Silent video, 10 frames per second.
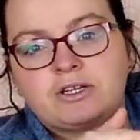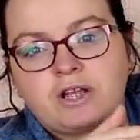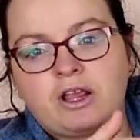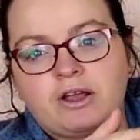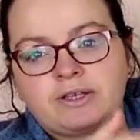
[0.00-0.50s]

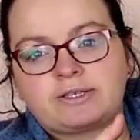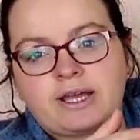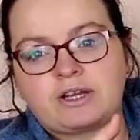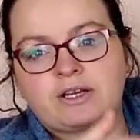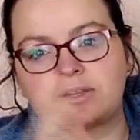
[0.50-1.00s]
She likes
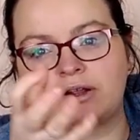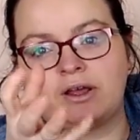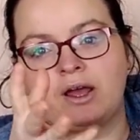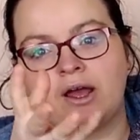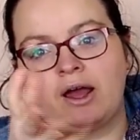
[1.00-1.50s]

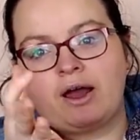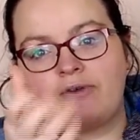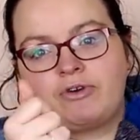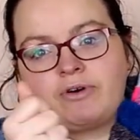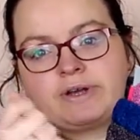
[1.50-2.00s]
texture
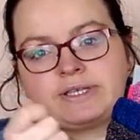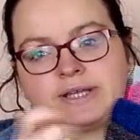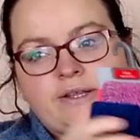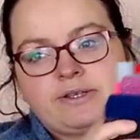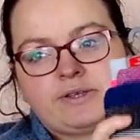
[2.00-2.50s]
for her
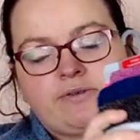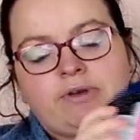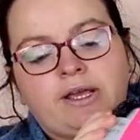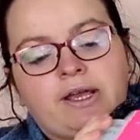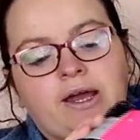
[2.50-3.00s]

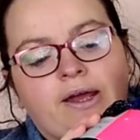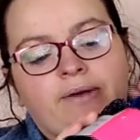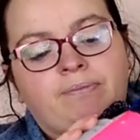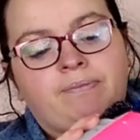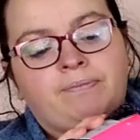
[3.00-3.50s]
sensory
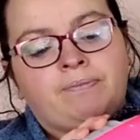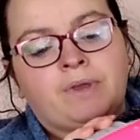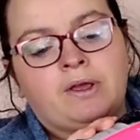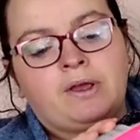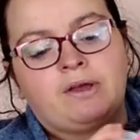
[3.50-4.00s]
um,
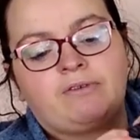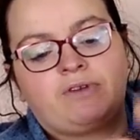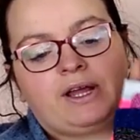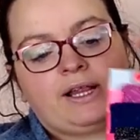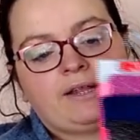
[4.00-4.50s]

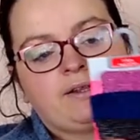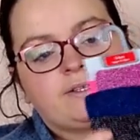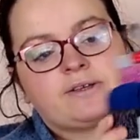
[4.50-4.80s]
feelings.